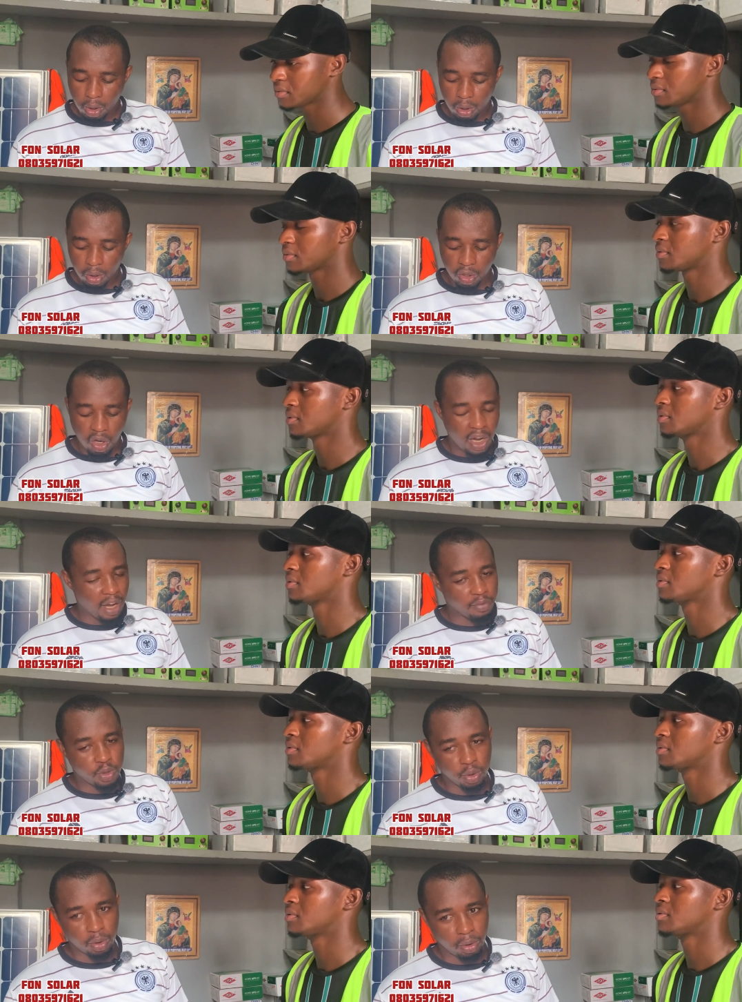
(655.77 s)
Speaker 1: you don't have
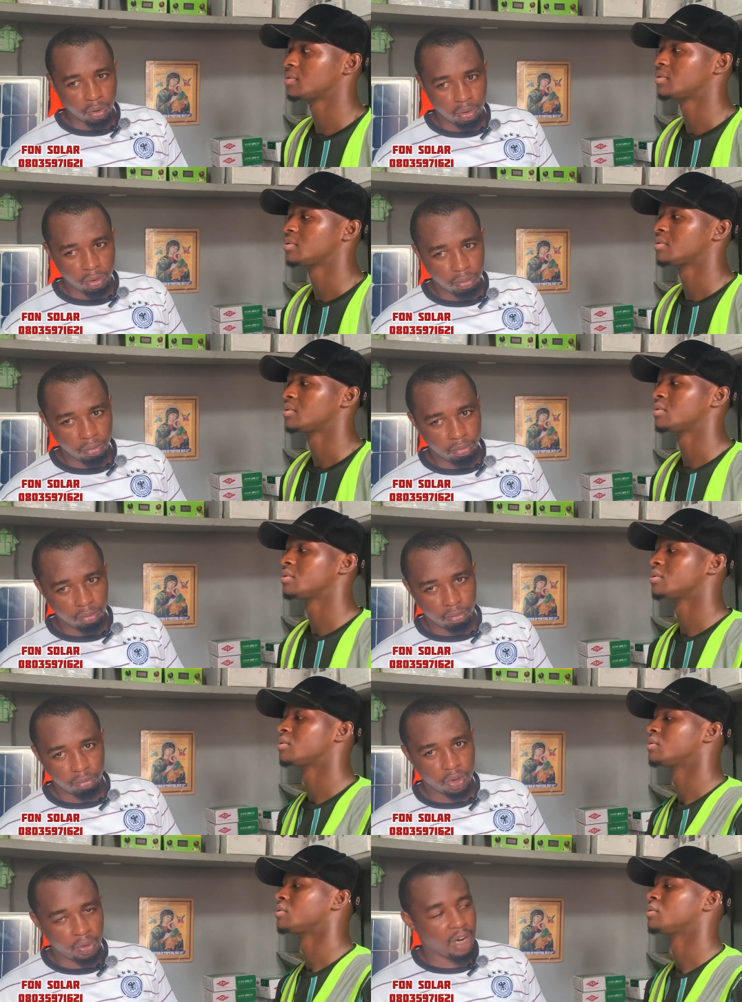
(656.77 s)
to
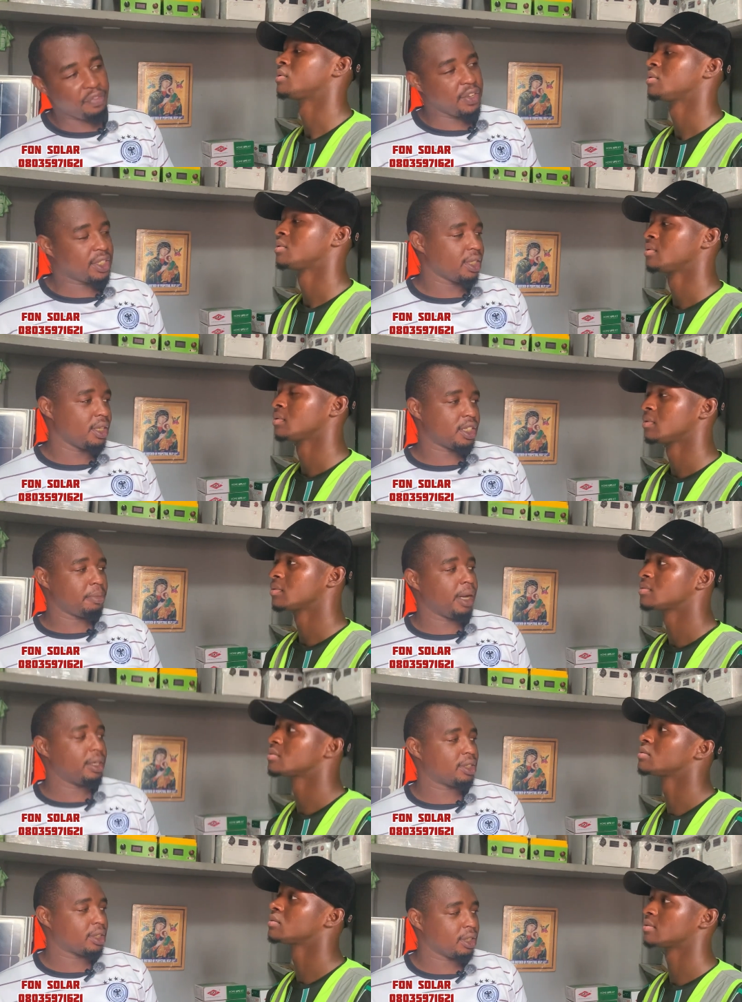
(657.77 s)
try fixing it by
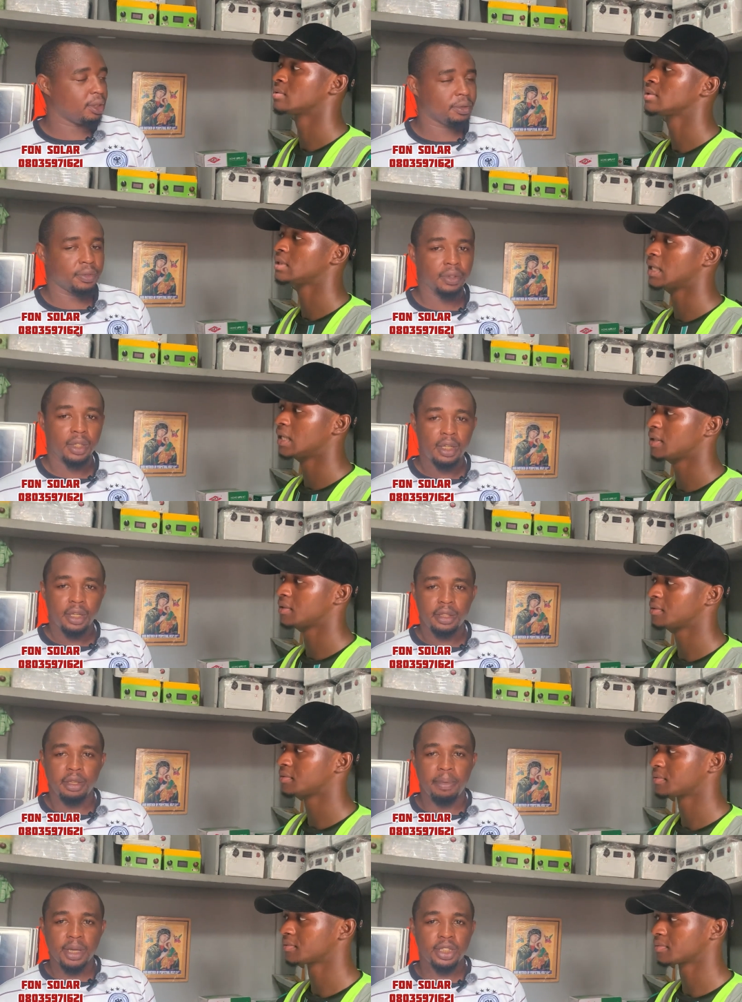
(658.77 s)
yourself. The
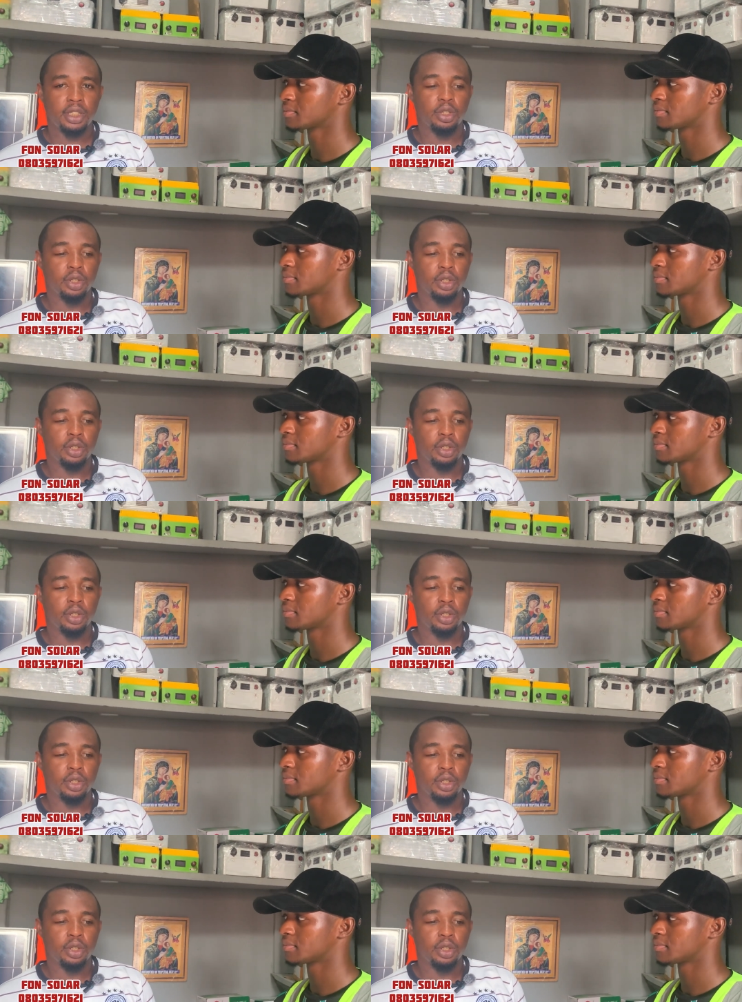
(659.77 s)
best thing